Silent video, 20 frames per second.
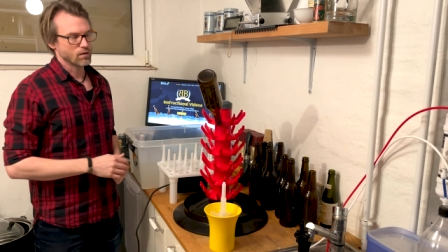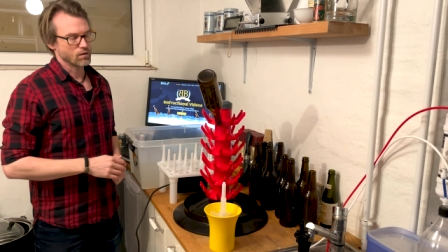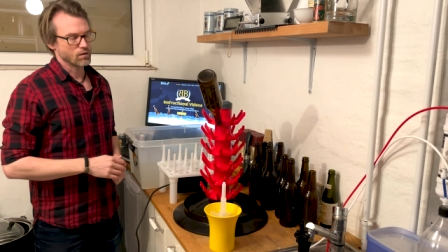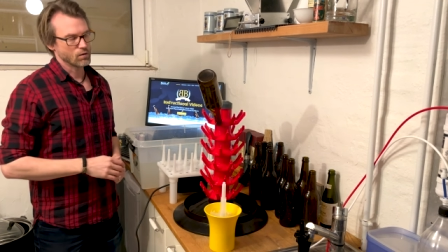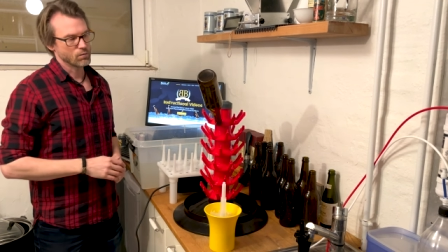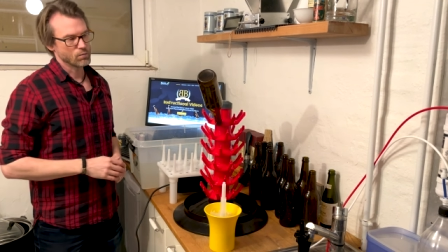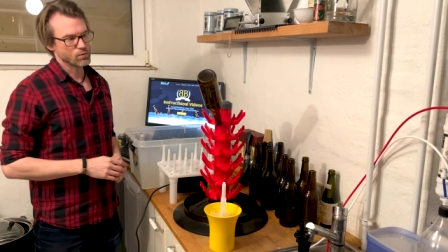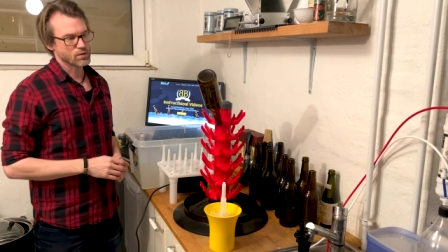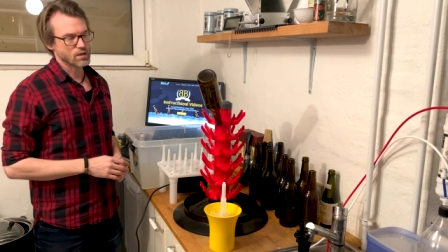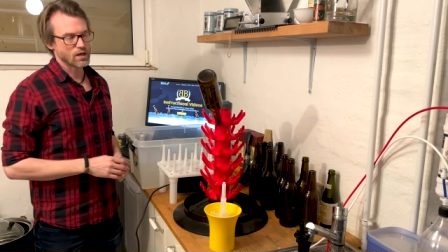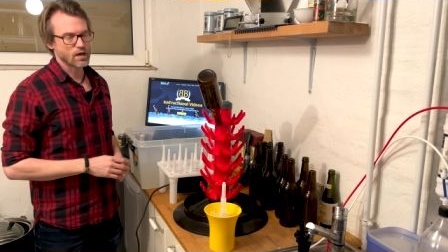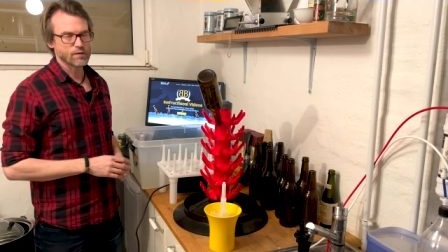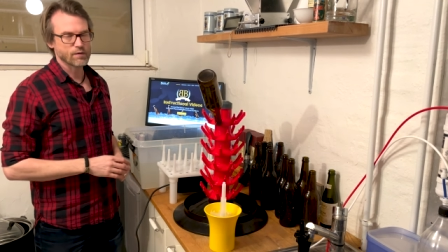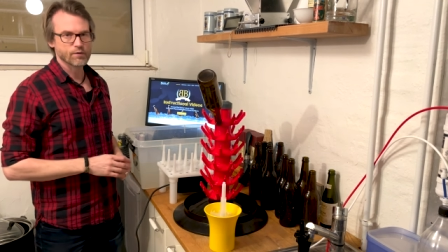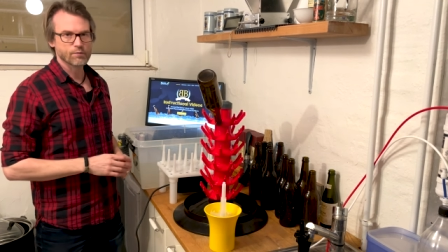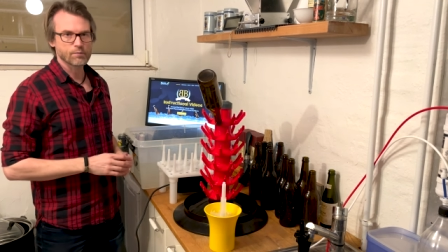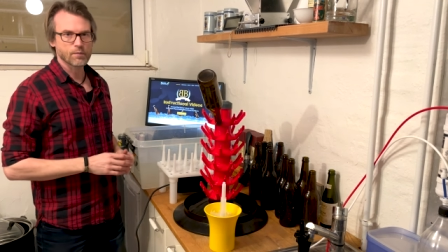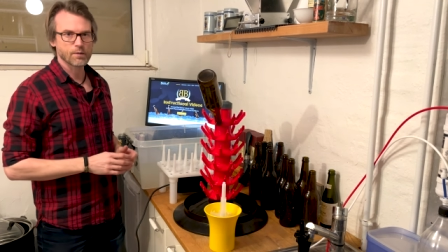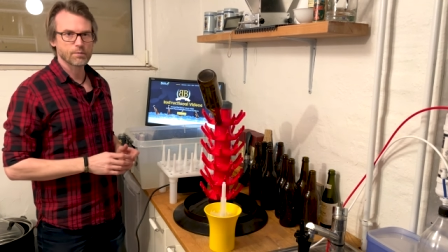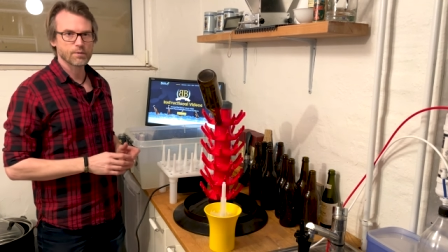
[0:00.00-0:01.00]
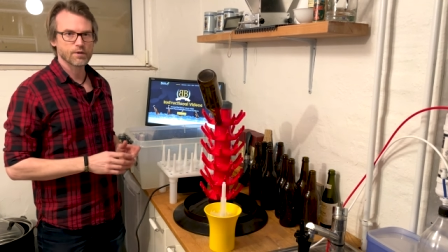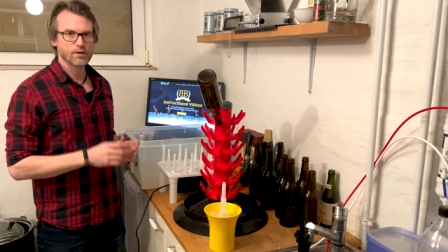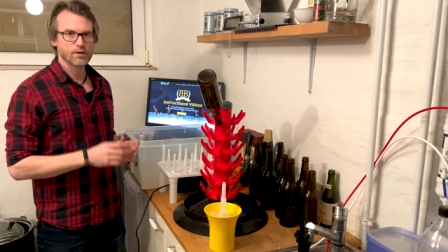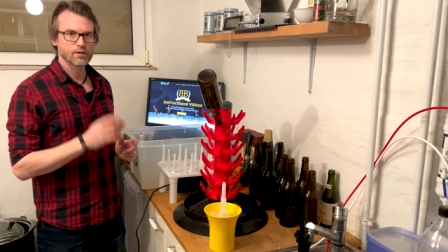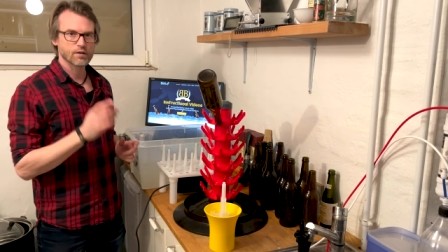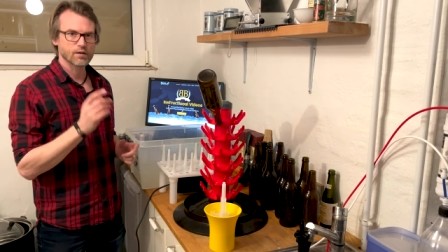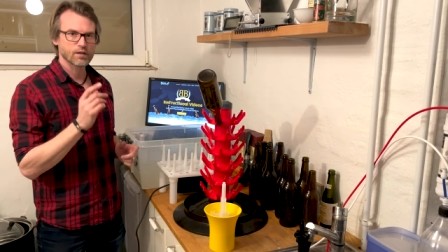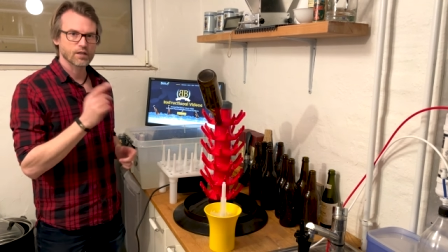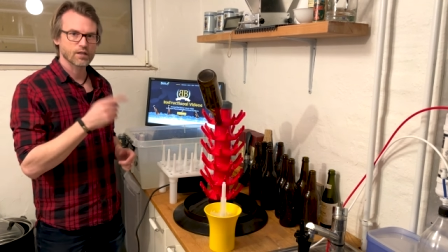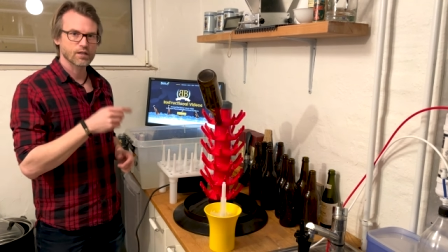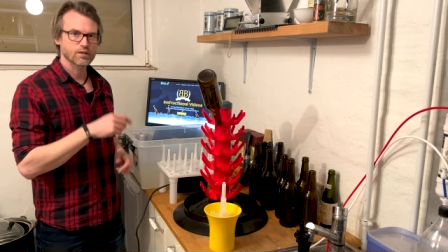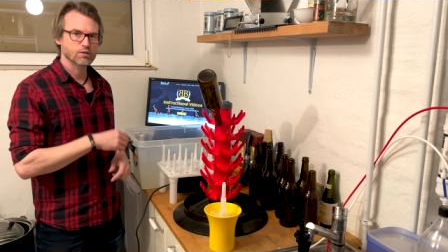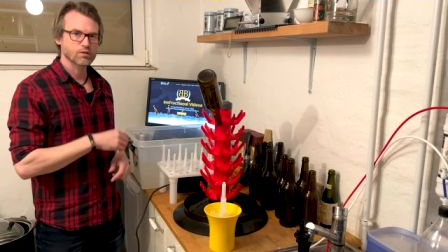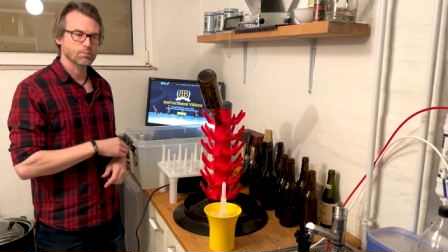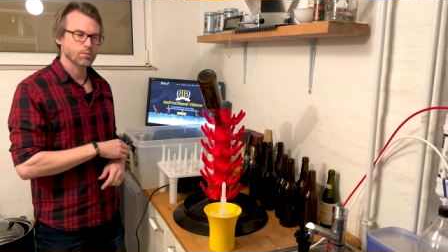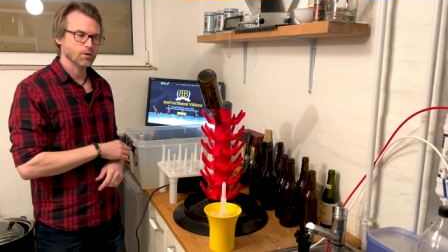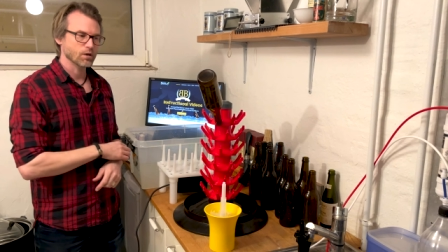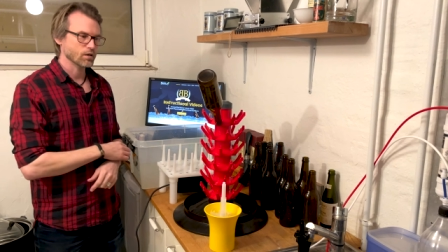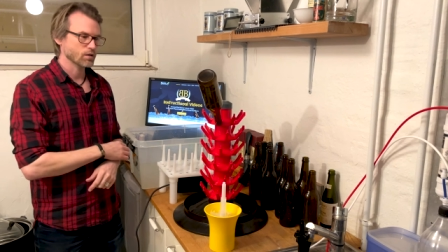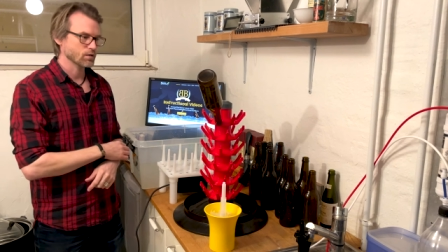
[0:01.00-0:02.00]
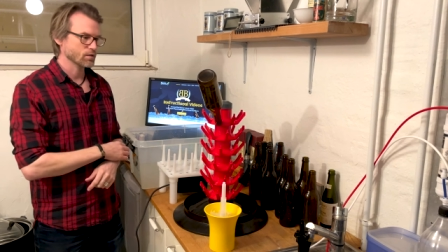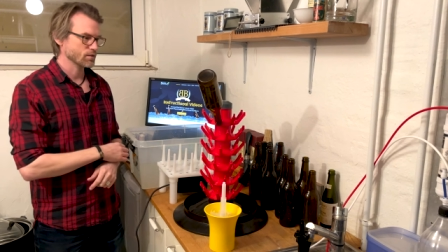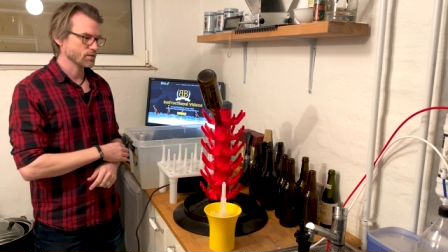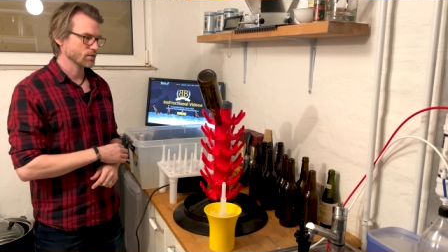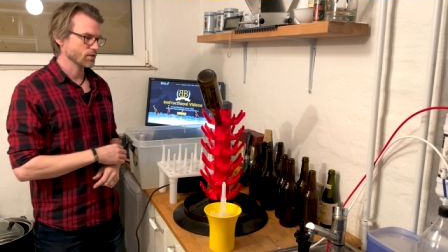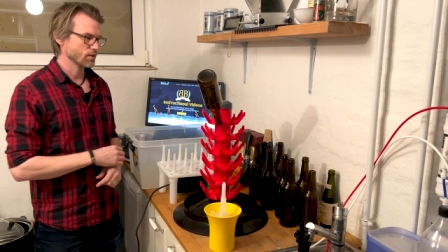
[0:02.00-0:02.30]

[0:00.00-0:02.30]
almost half of my beer into bottles.